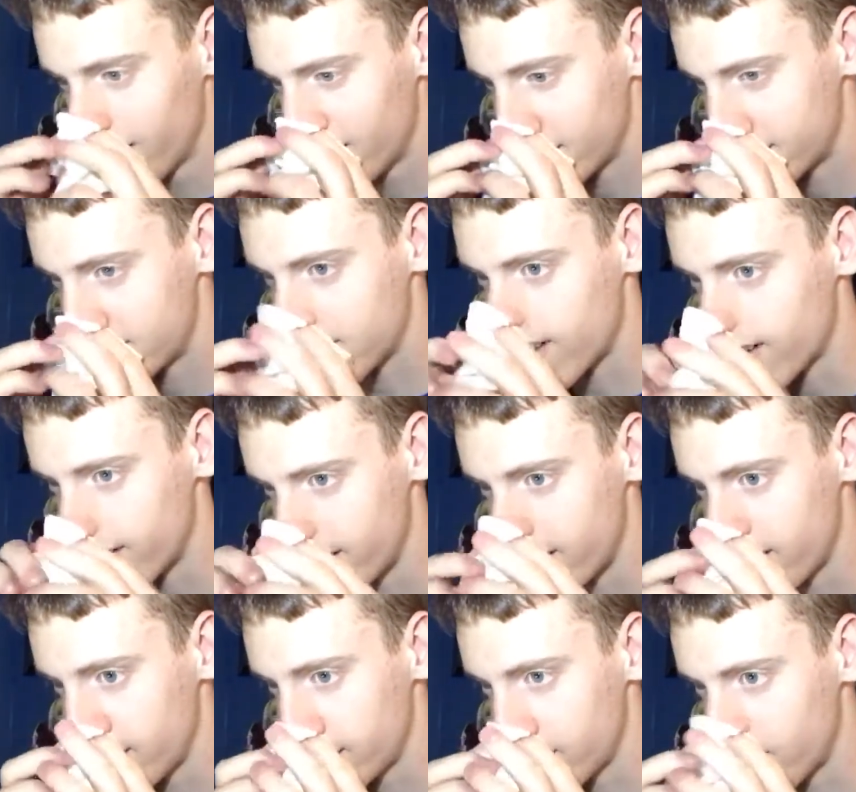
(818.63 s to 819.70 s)
Sorry,
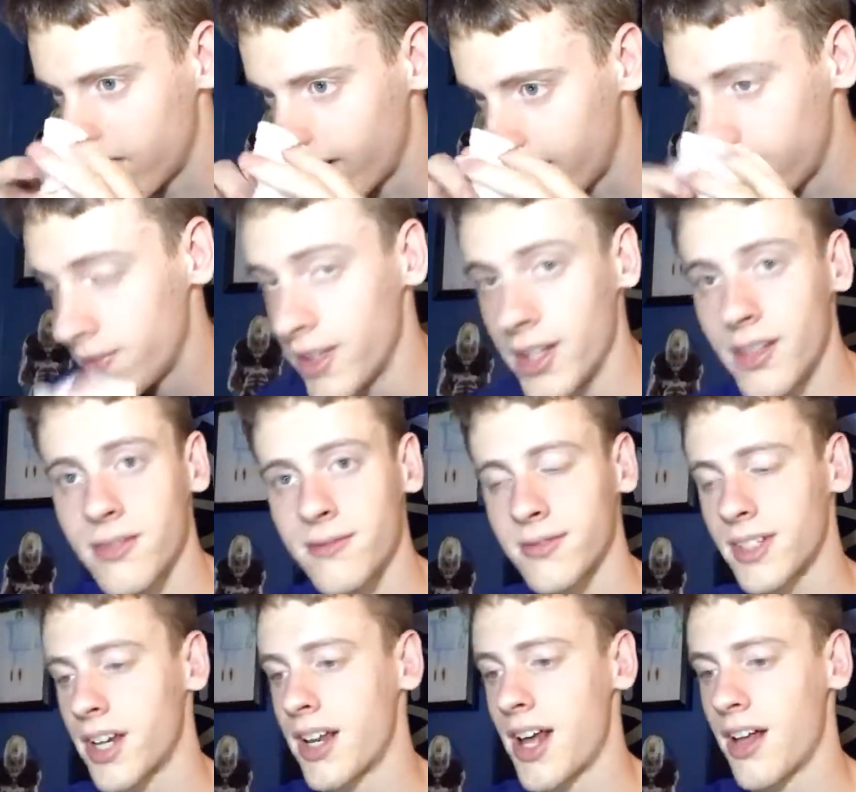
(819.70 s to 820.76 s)
don't mind me.
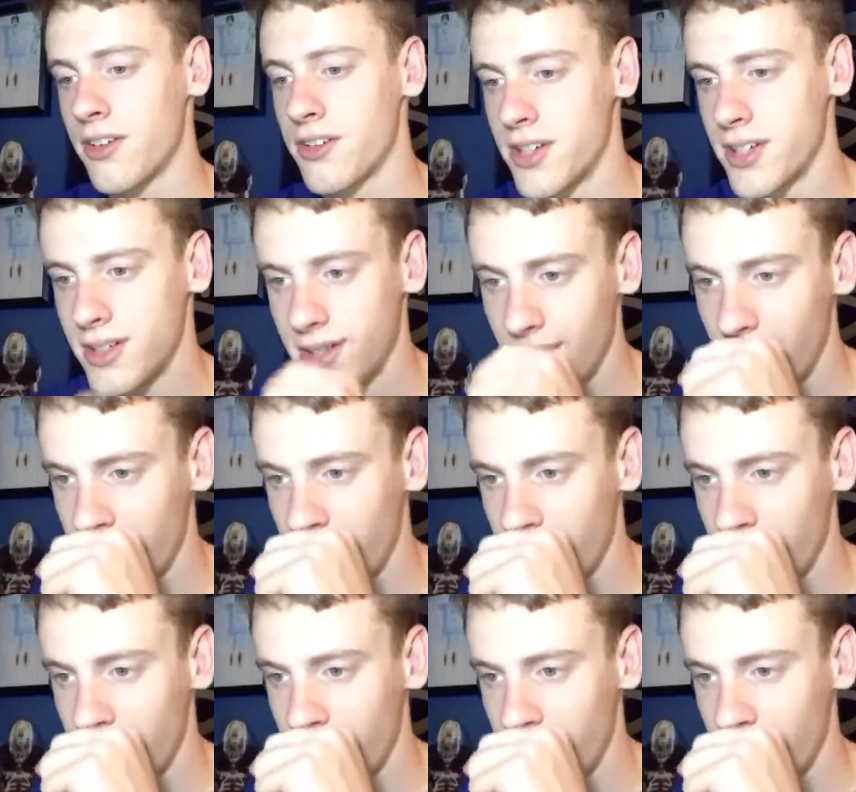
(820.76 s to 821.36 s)
Got allergies.